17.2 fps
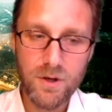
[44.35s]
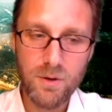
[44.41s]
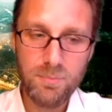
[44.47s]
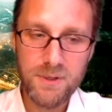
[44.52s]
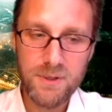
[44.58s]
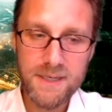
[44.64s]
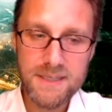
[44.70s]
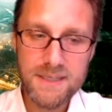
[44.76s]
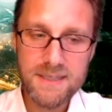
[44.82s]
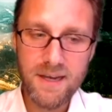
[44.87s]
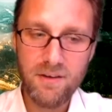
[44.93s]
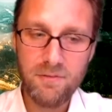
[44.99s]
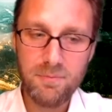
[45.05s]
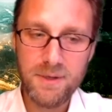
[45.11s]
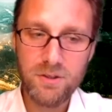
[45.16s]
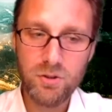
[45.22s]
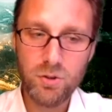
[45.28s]
companies
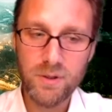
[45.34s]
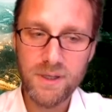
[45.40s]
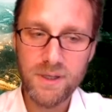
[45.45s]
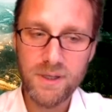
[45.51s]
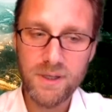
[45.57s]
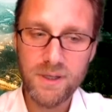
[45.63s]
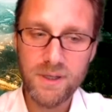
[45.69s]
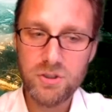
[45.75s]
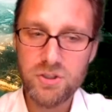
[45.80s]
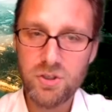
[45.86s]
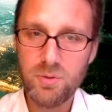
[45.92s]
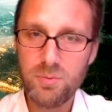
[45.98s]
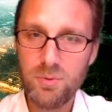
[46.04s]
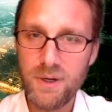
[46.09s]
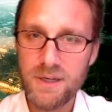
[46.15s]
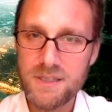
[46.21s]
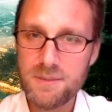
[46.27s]
have been talking
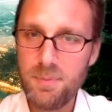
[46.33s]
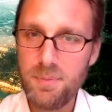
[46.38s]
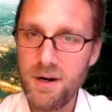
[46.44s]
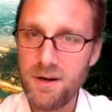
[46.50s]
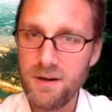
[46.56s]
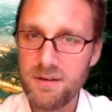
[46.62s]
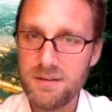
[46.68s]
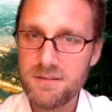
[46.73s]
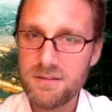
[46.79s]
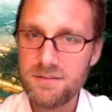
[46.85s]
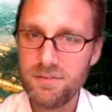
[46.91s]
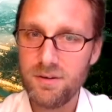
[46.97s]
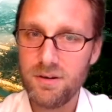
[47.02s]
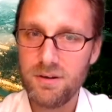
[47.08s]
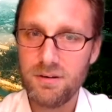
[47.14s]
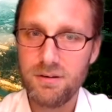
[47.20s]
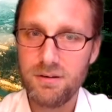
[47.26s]
about customer
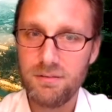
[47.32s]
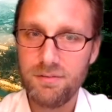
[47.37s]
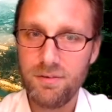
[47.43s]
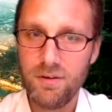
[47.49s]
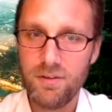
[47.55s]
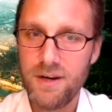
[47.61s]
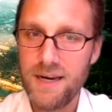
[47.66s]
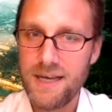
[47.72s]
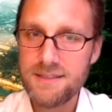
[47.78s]
experience for